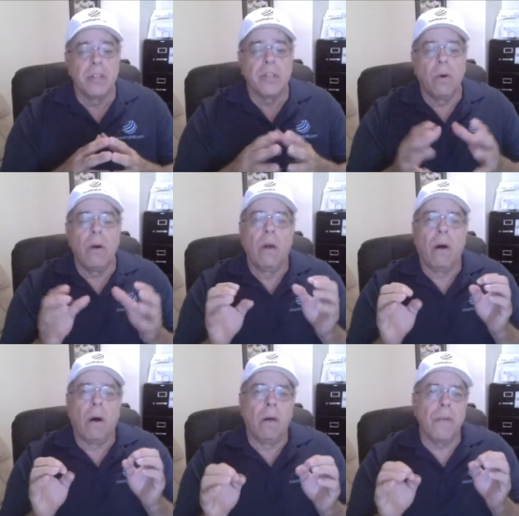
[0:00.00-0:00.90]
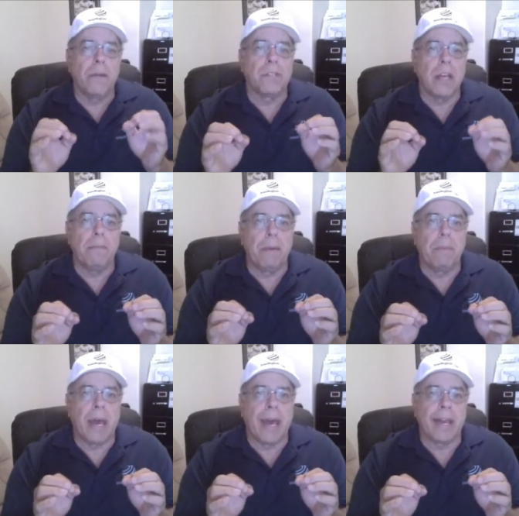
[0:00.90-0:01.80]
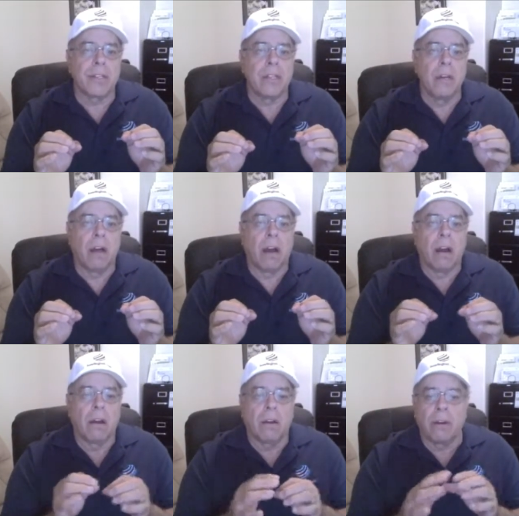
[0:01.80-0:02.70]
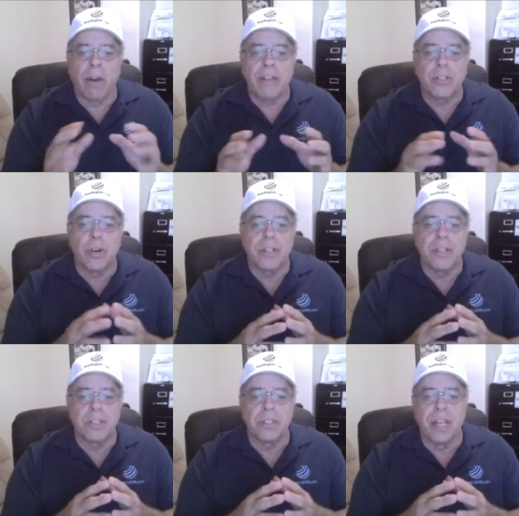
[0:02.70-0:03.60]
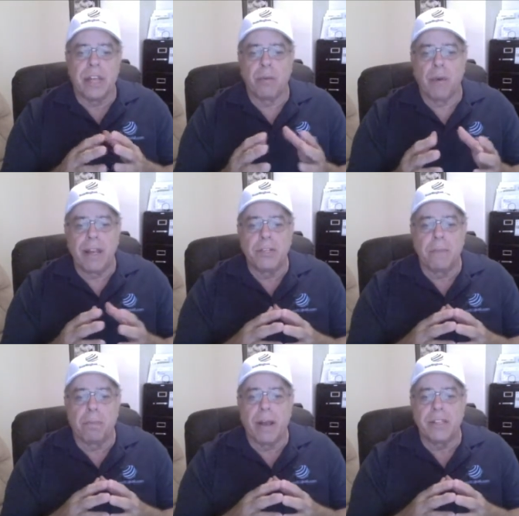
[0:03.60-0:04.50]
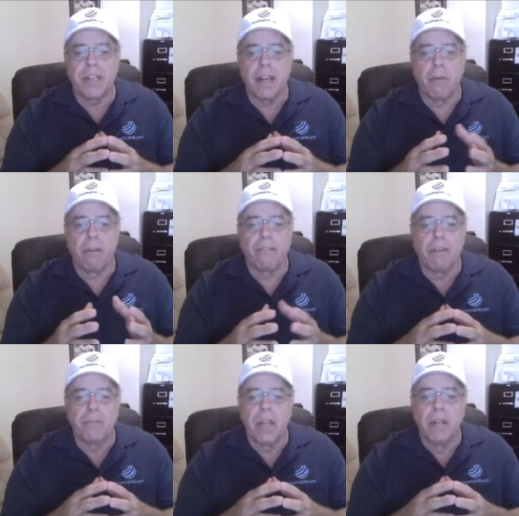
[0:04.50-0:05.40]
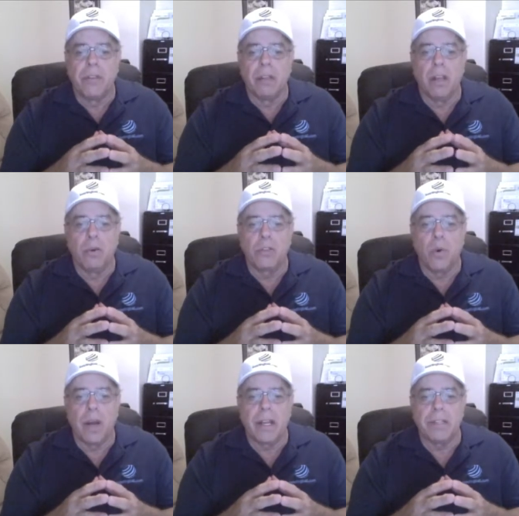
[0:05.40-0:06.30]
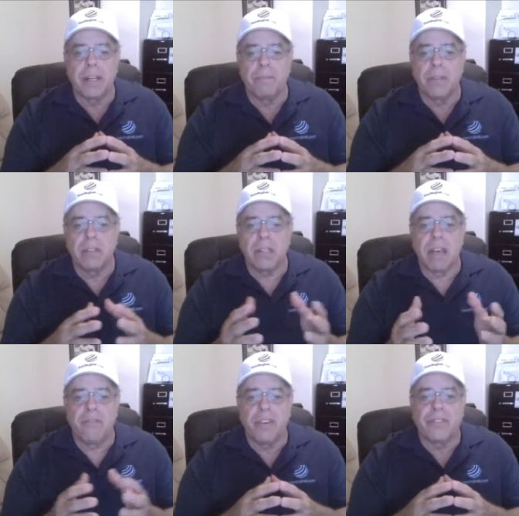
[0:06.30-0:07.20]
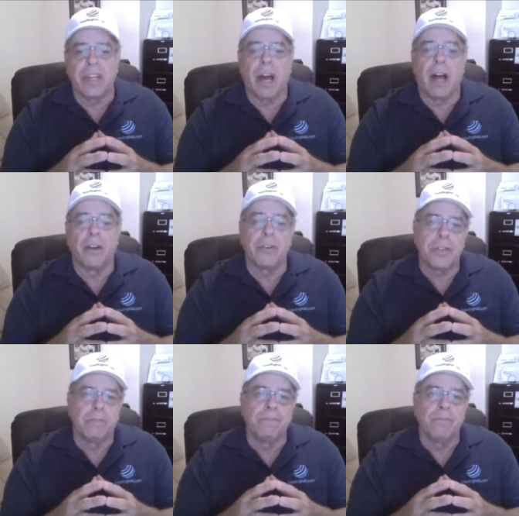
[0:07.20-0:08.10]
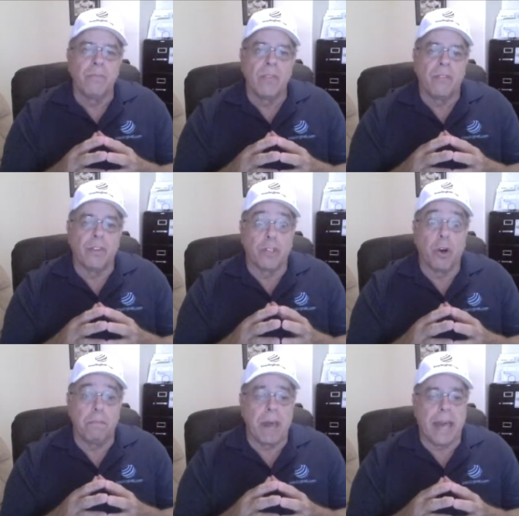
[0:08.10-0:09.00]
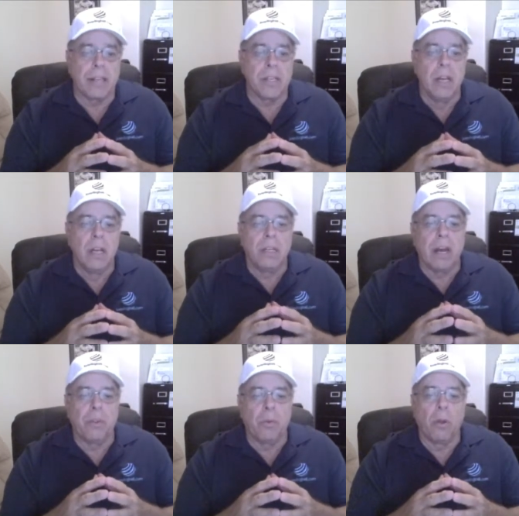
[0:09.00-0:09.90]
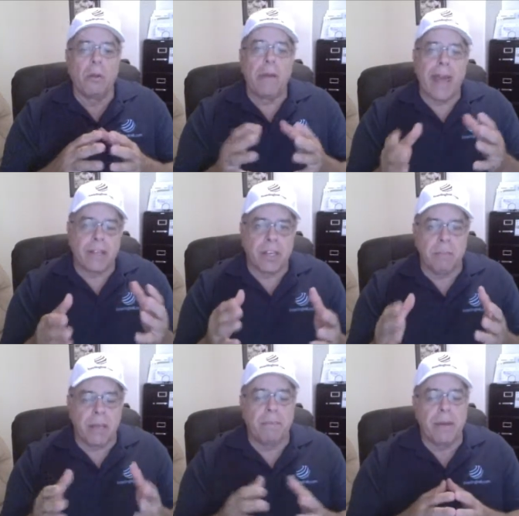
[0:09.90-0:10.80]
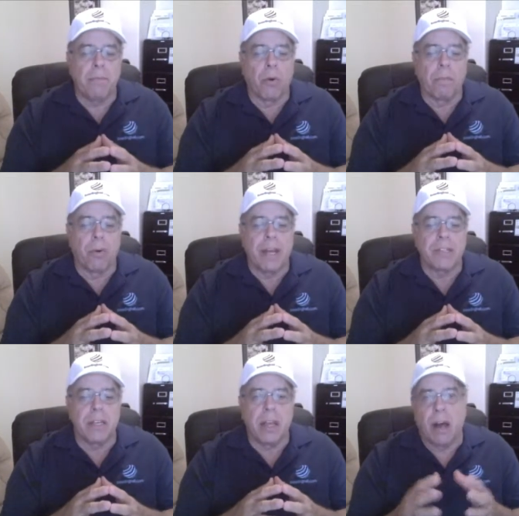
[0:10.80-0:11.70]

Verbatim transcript: So all those type of bags are great choices and they can range in price anywhere from the low 20s up to say $50 for tote bags. Now the roller bags can be a bit more pricey.